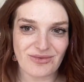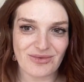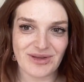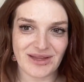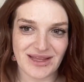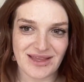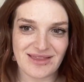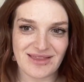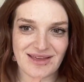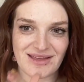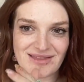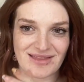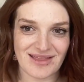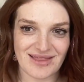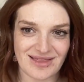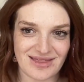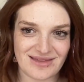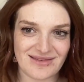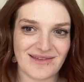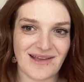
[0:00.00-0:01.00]
think
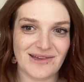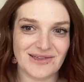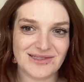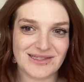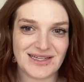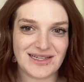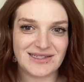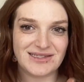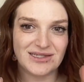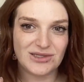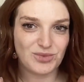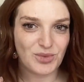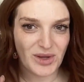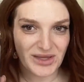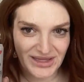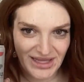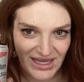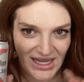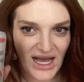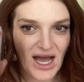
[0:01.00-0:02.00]
that Celsius is what
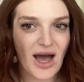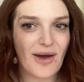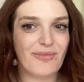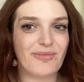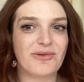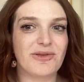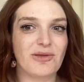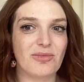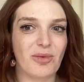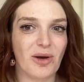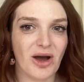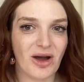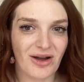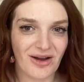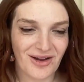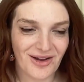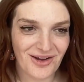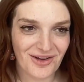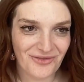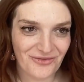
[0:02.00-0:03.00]
like upped the
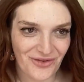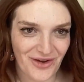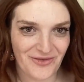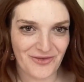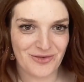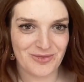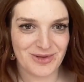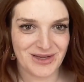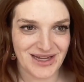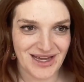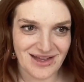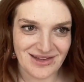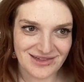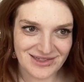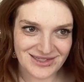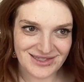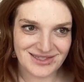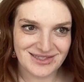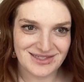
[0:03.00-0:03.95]
bar for everybody else.